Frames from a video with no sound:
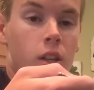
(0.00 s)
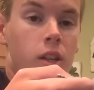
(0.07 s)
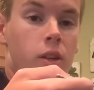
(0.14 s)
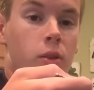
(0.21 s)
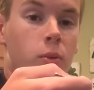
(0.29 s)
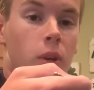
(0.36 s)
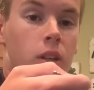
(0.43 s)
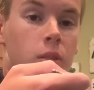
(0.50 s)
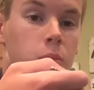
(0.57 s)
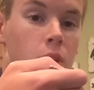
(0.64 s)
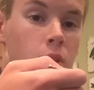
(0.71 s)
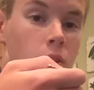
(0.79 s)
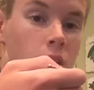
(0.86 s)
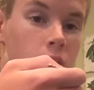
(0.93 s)
You want to
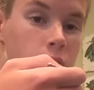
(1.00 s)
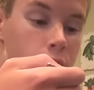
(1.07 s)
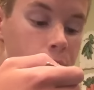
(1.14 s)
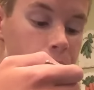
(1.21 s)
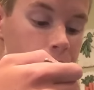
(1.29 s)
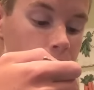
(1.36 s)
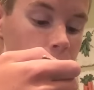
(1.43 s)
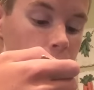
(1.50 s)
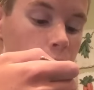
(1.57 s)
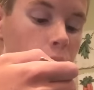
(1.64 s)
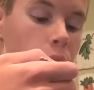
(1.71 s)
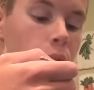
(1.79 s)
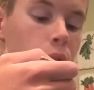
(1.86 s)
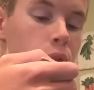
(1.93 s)
blow on
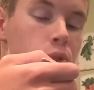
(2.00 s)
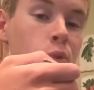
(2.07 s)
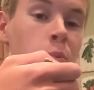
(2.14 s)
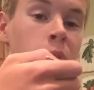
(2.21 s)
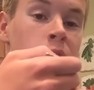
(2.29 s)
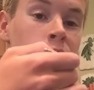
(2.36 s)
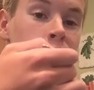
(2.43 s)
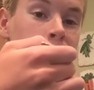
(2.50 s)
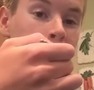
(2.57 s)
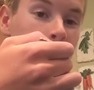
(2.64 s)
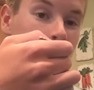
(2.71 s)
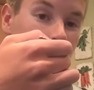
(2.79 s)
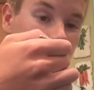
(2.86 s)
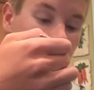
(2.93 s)
your soup in the
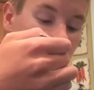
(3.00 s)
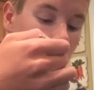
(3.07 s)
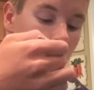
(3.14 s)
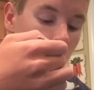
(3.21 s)
spoon.